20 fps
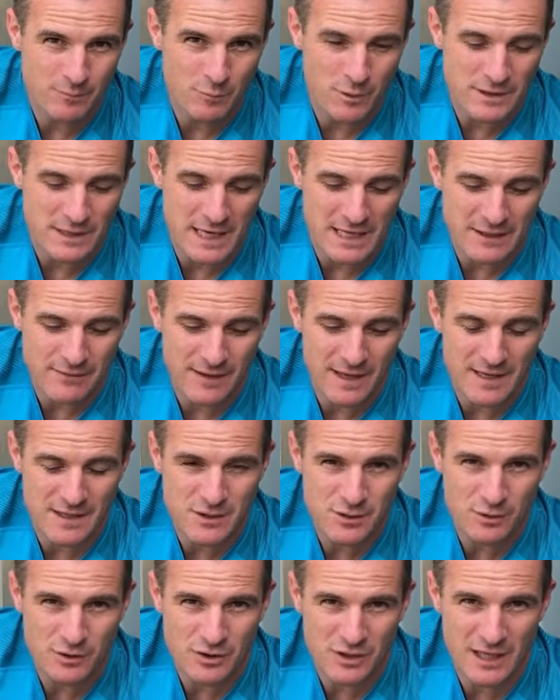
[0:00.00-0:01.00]
which
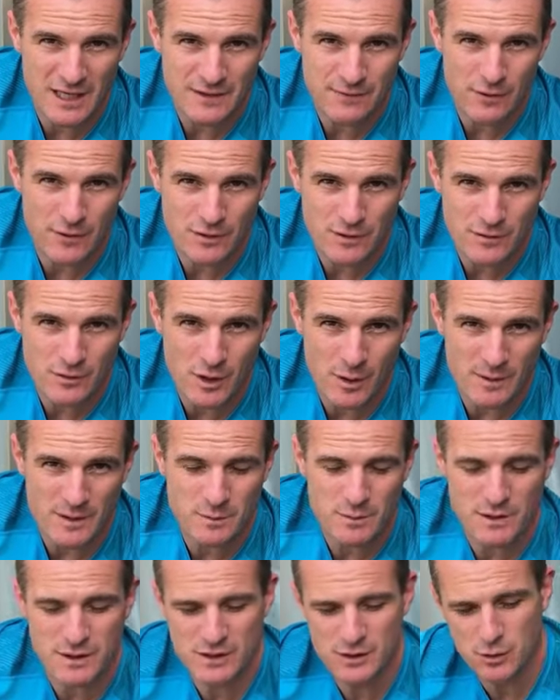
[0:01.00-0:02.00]
activates your transversus
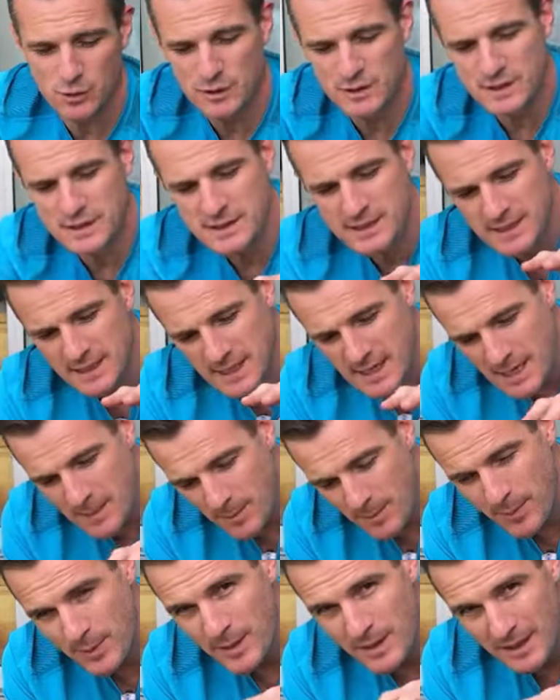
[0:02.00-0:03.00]
abdominis, which is your
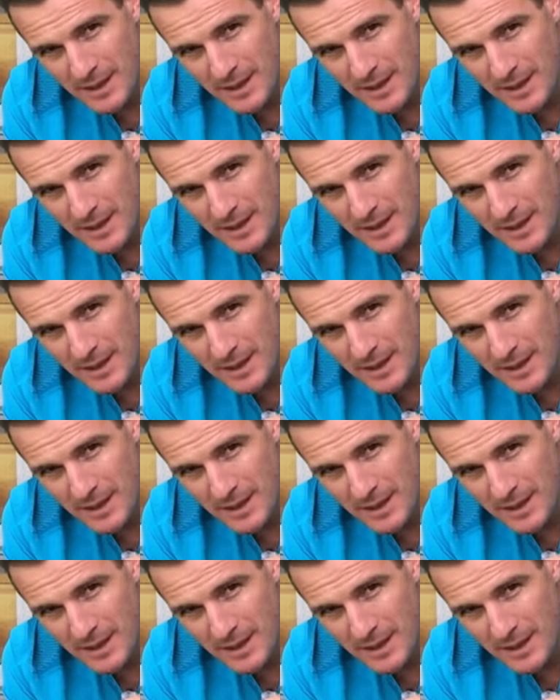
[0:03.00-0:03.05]
deep